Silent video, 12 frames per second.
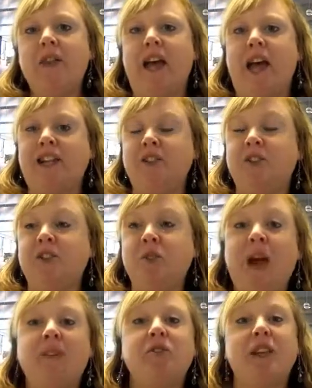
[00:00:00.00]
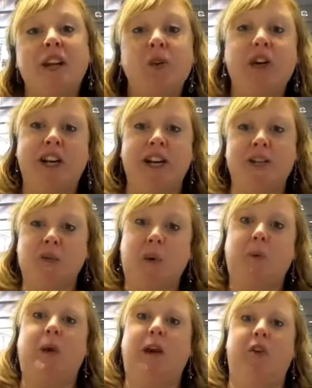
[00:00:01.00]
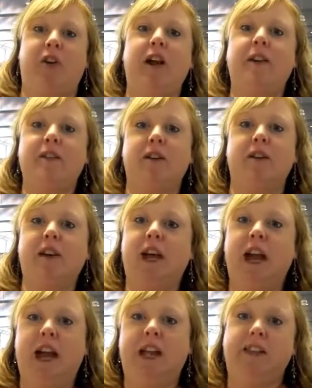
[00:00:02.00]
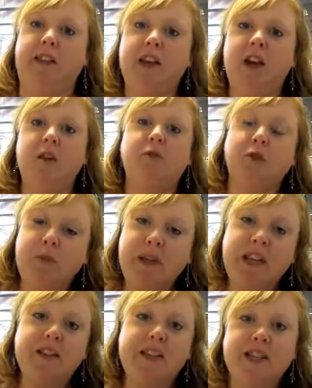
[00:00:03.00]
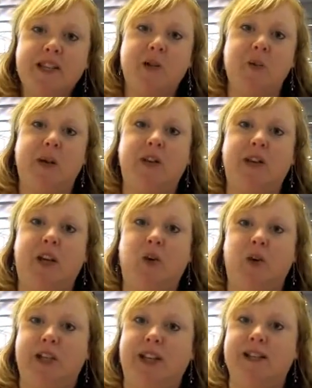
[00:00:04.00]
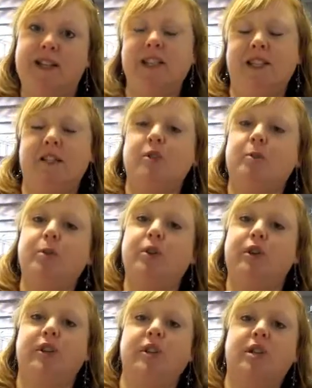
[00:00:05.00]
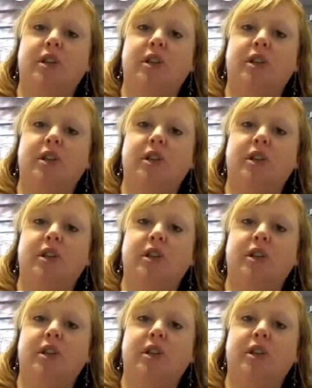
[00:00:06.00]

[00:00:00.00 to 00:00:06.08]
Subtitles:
that you have to get organized one way or another, and for me the easiest way to get organized is to put